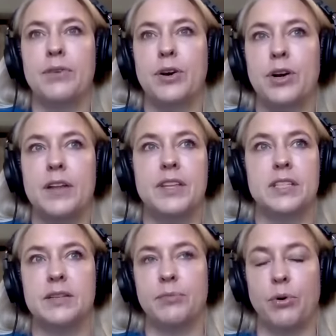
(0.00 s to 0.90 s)
I've heard
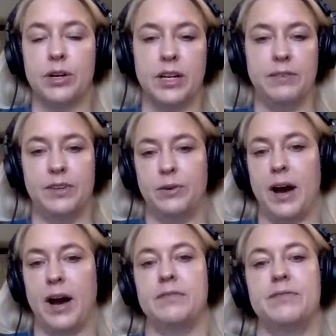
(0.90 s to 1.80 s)
this is important if you
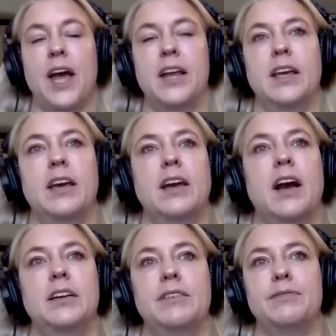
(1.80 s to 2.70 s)
have any
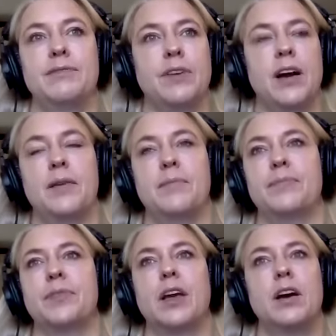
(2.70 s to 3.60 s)
kind of,
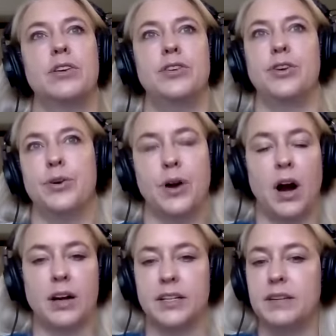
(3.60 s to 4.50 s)

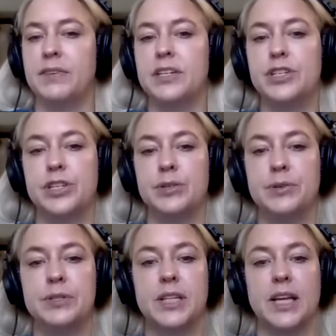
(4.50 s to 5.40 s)
neurocognitive
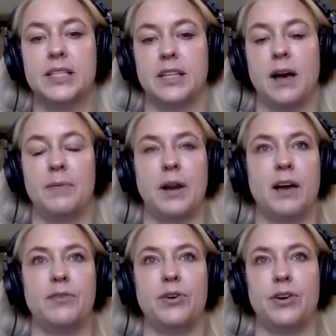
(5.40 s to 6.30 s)
issues.
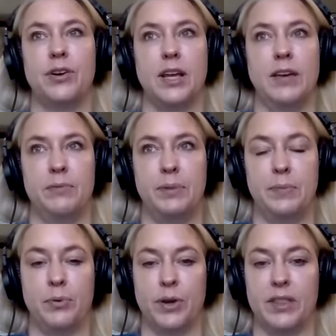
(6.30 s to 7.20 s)
I've heard even
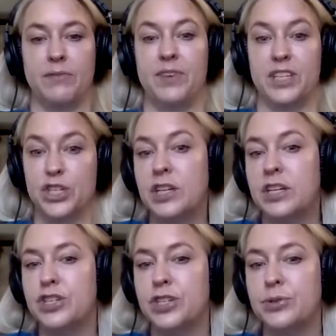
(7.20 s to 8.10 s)
people with vision
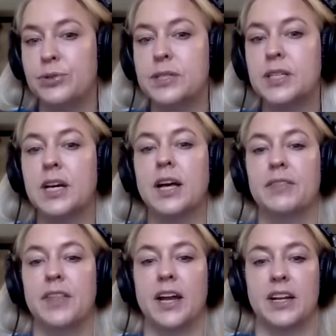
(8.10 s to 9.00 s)
issues
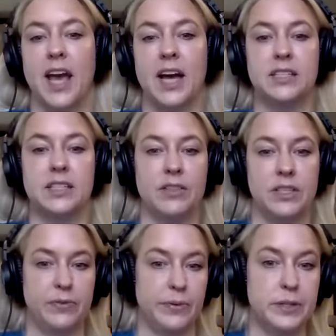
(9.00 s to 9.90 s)
that can't tell
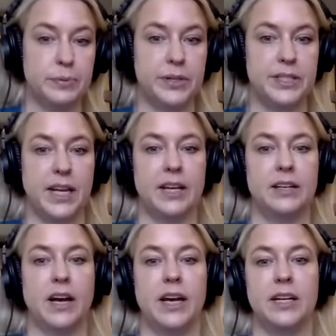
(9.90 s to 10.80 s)
the difference between day
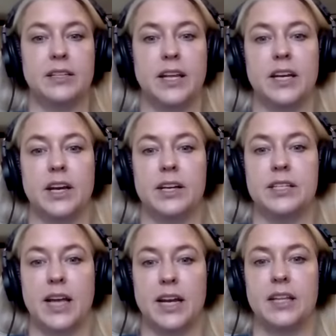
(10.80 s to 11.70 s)
and night, like
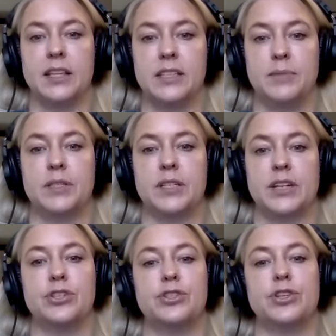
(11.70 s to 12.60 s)
setting the same
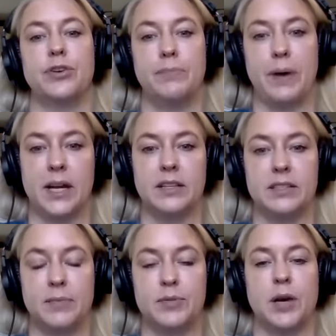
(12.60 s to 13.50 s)
schedule to go to bed at the
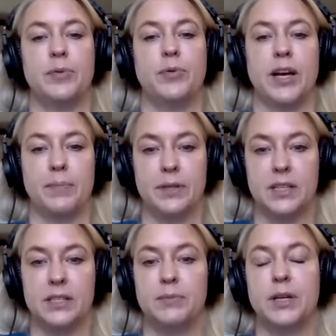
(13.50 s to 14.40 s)
same time and wake up at
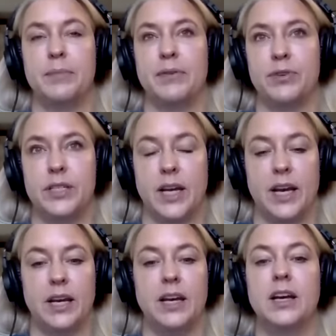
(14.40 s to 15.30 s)
the same time every
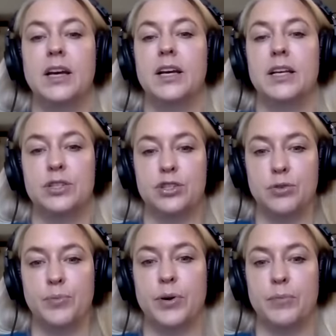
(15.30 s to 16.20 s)
day is
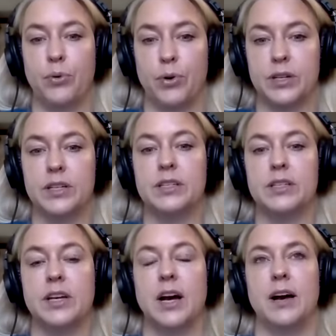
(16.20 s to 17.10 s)
super
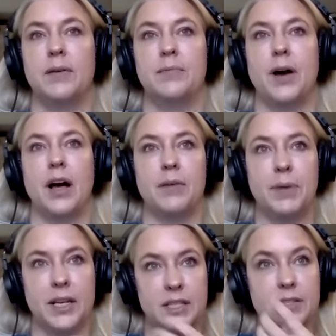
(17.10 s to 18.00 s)
important.
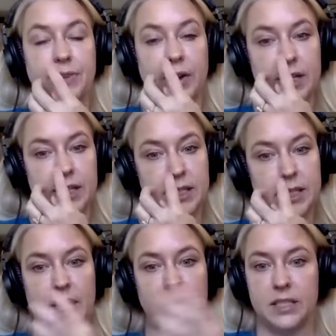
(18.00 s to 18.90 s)
Because it's very easy
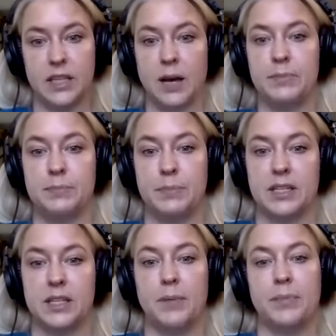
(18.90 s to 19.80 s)
to get the times
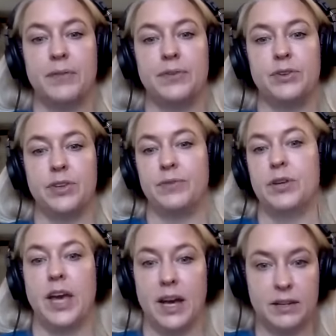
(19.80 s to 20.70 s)
mixed up if you
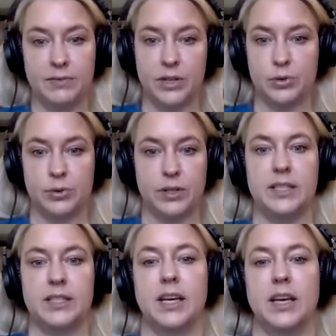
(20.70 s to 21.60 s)
can't visually
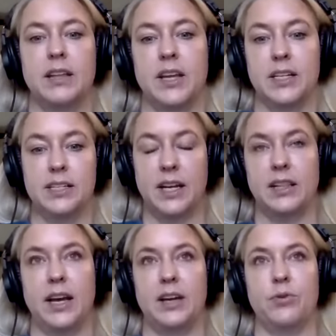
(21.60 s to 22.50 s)
see that it's
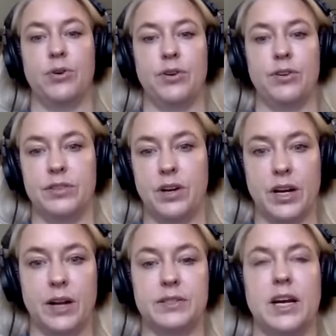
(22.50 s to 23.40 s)
daylight or
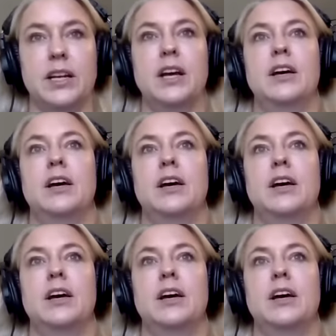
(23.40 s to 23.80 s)
dark outside.